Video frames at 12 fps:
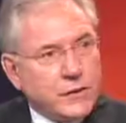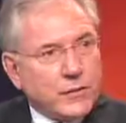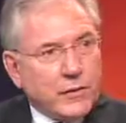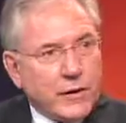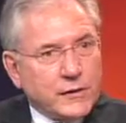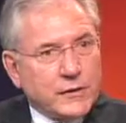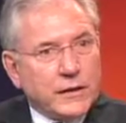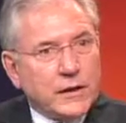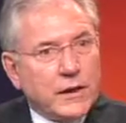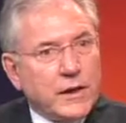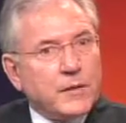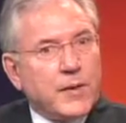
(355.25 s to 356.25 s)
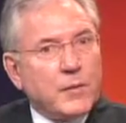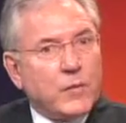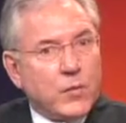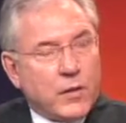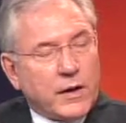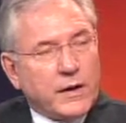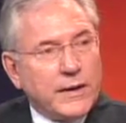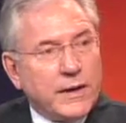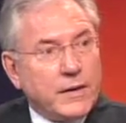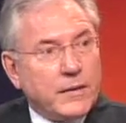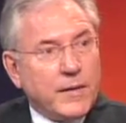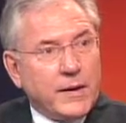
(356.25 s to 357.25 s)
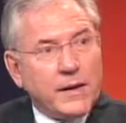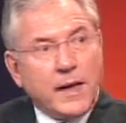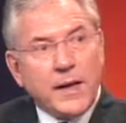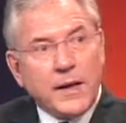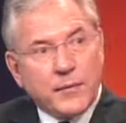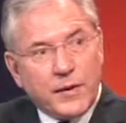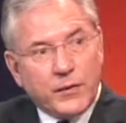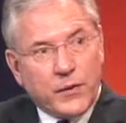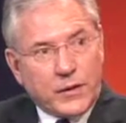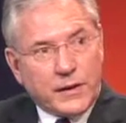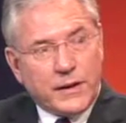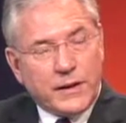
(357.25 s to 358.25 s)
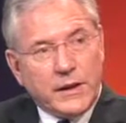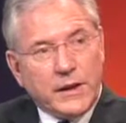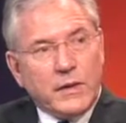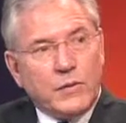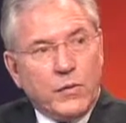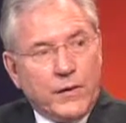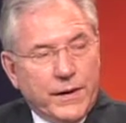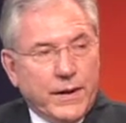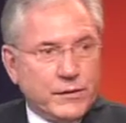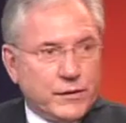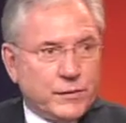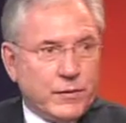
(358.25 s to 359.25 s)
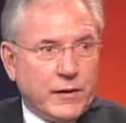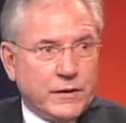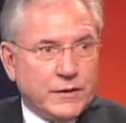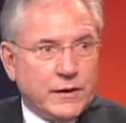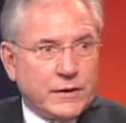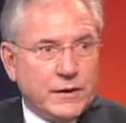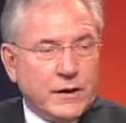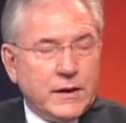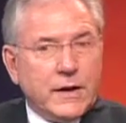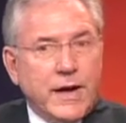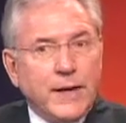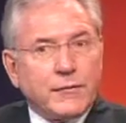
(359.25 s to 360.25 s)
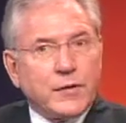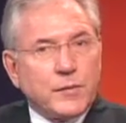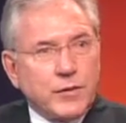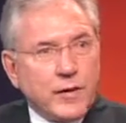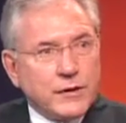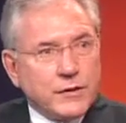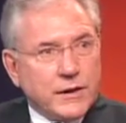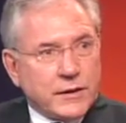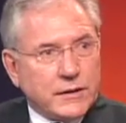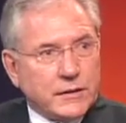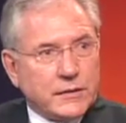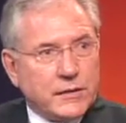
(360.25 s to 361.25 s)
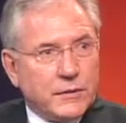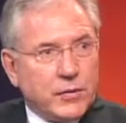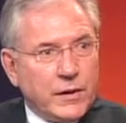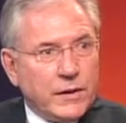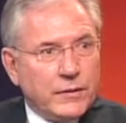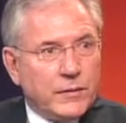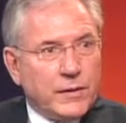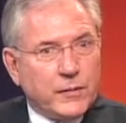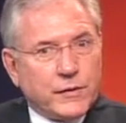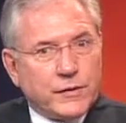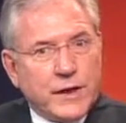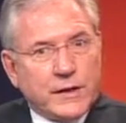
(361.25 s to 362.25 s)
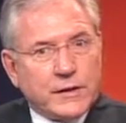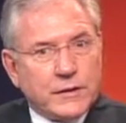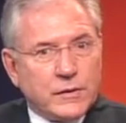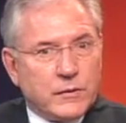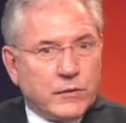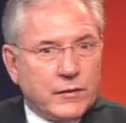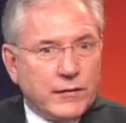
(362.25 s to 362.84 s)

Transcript: of the project, a lot of people working now that may not have been working without this project. After the project is completed, we're projecting somewhere